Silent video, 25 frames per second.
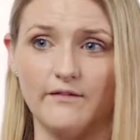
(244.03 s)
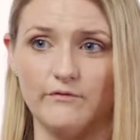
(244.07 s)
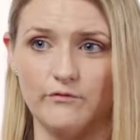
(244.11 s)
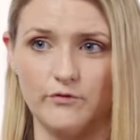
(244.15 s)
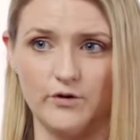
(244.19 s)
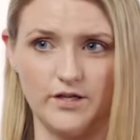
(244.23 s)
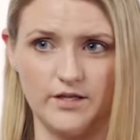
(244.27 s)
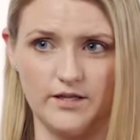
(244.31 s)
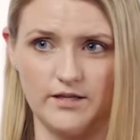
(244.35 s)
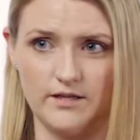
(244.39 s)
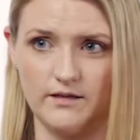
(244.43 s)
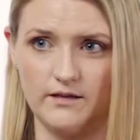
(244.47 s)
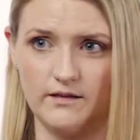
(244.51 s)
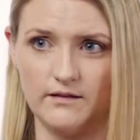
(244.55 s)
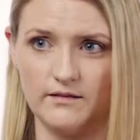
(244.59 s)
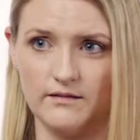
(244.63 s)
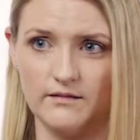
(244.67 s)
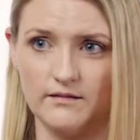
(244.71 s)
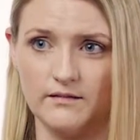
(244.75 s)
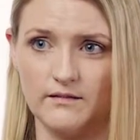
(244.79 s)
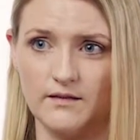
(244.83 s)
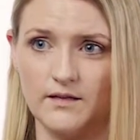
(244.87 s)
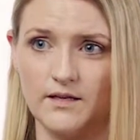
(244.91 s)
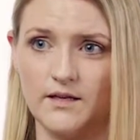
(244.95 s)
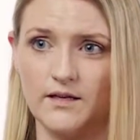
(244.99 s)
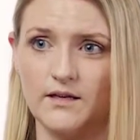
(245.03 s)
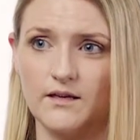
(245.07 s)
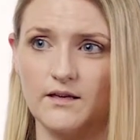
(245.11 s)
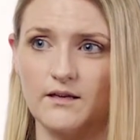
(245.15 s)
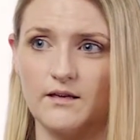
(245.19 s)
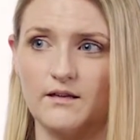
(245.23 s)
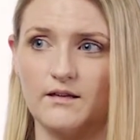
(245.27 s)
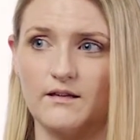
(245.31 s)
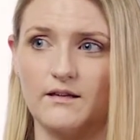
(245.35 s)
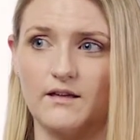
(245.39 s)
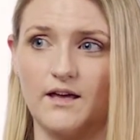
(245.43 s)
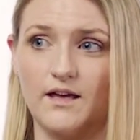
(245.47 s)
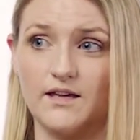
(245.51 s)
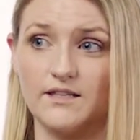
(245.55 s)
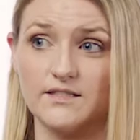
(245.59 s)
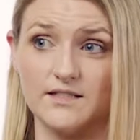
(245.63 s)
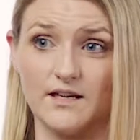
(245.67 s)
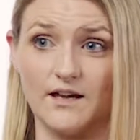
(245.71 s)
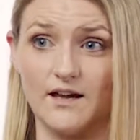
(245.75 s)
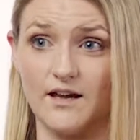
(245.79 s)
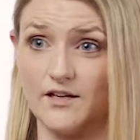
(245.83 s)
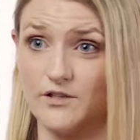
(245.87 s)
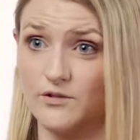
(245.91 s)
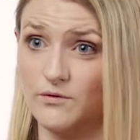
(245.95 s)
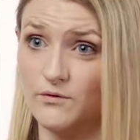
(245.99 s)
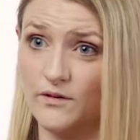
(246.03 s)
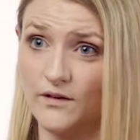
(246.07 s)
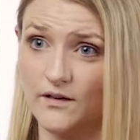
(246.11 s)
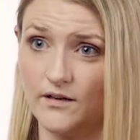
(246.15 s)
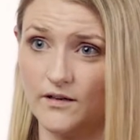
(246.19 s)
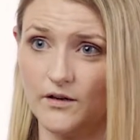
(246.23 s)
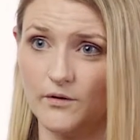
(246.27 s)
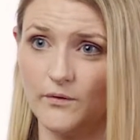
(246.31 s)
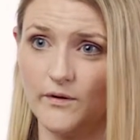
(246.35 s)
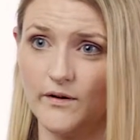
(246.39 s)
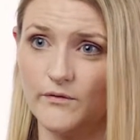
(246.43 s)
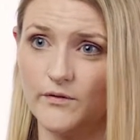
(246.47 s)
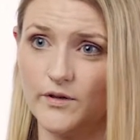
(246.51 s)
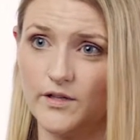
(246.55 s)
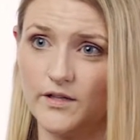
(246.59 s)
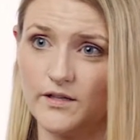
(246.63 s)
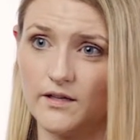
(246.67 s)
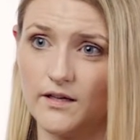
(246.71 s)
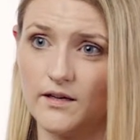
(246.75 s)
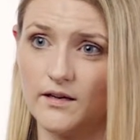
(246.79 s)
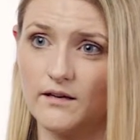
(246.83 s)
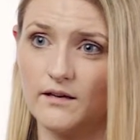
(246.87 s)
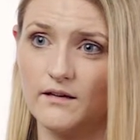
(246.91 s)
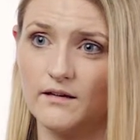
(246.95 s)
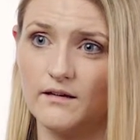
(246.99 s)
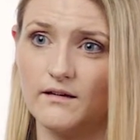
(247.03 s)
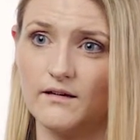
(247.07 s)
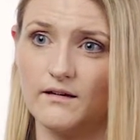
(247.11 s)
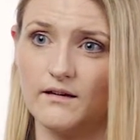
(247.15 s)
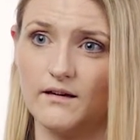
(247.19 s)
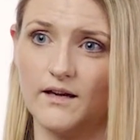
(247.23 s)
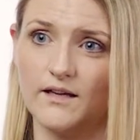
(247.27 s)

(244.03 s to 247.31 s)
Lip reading: everything, as I do not know everything.